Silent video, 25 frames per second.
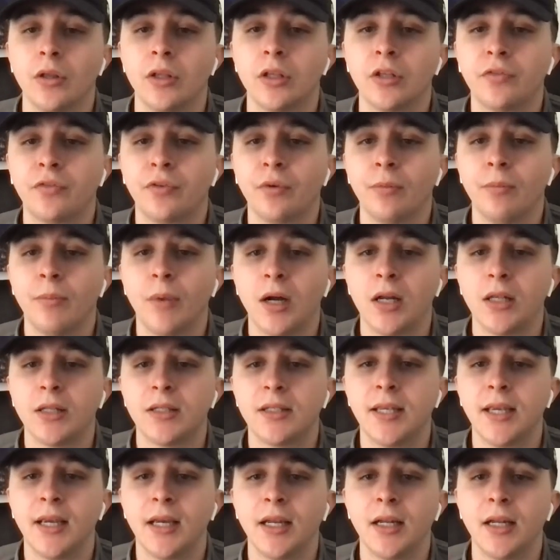This from
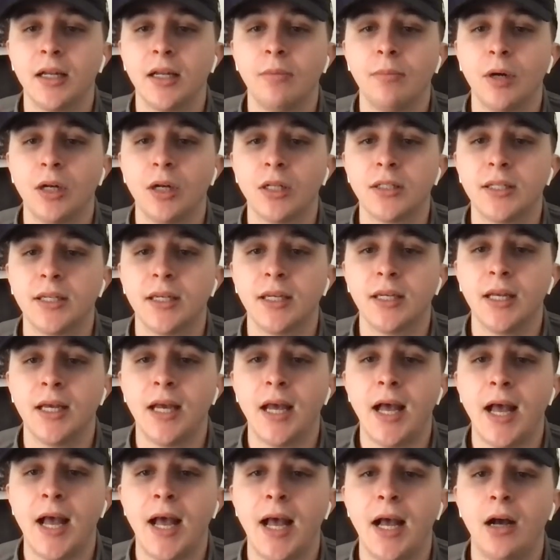
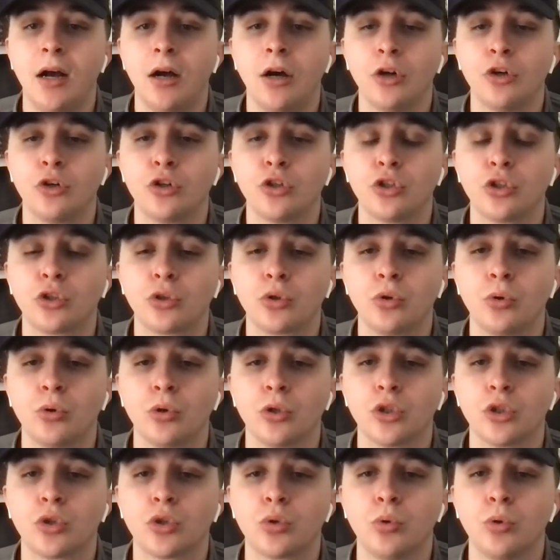Montana
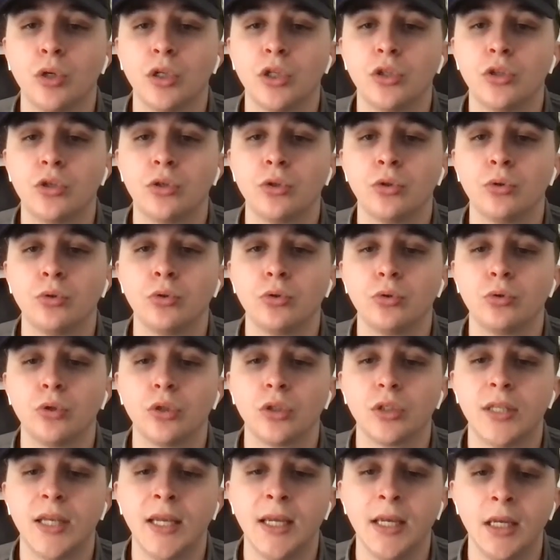underscore
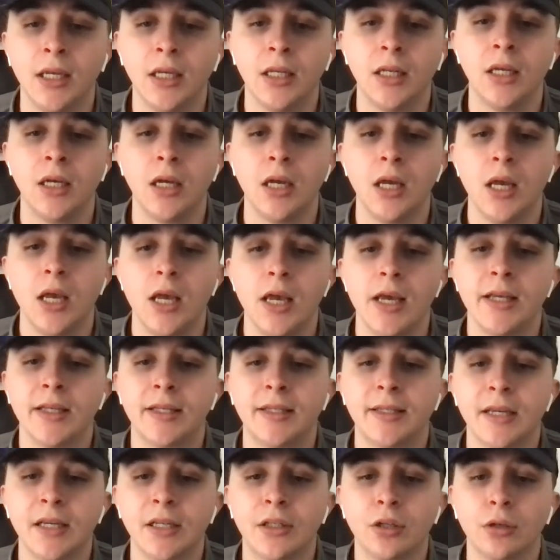2210.
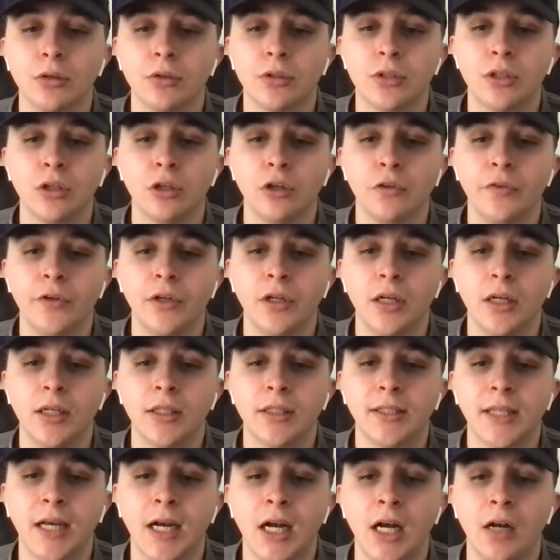Is Santos Silva a
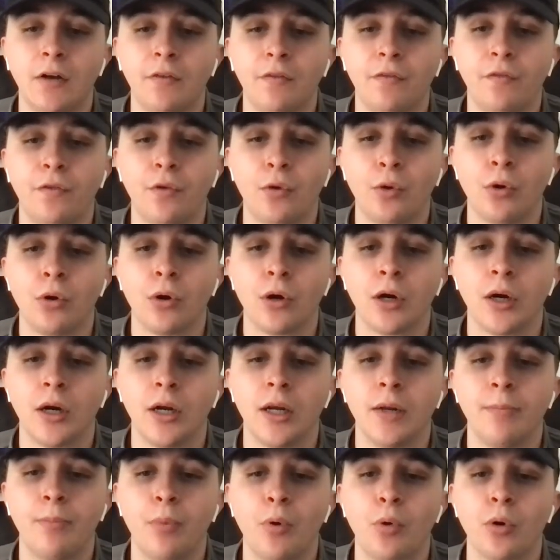top four
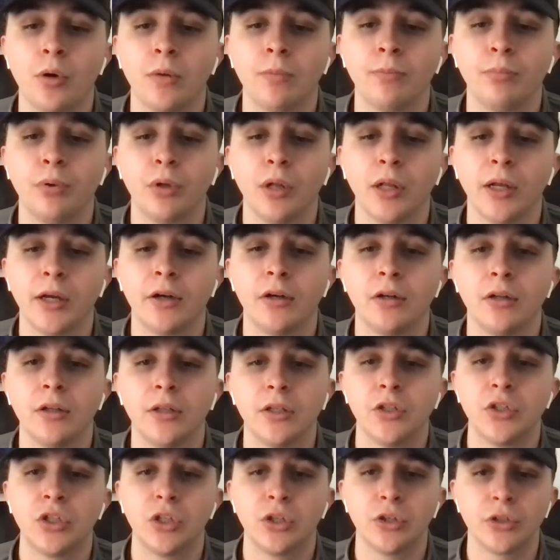important player to
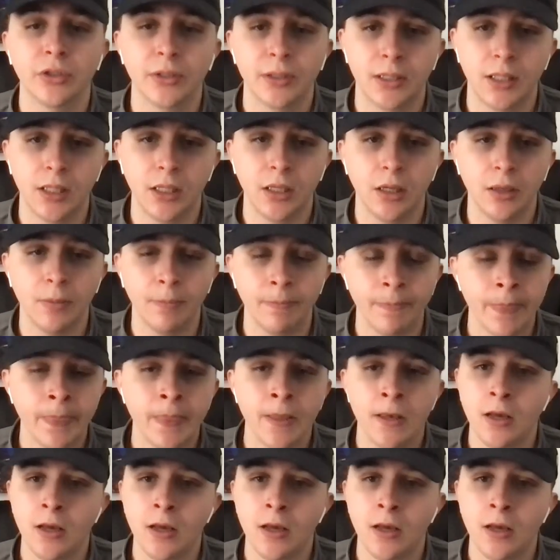this year's team?